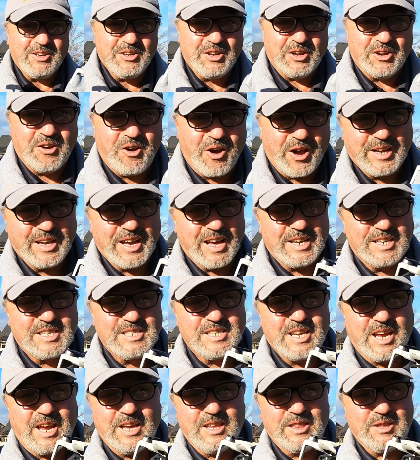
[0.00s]
You know, I gotta
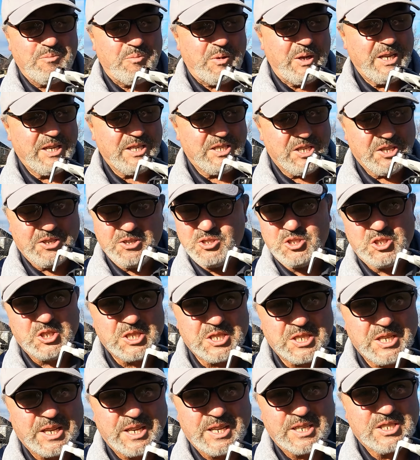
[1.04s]
say, the Mini 2
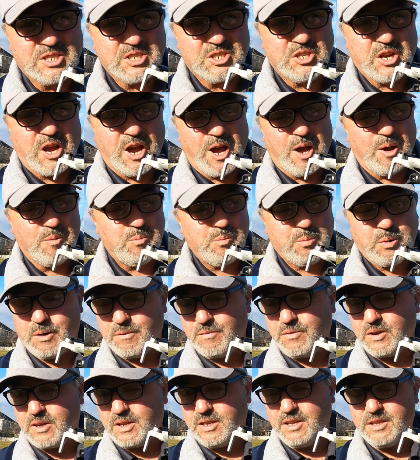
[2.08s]
just did its job
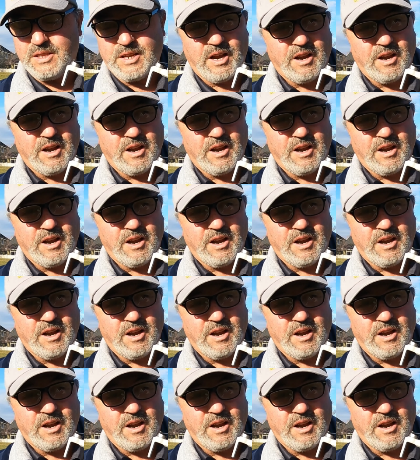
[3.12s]
perfectly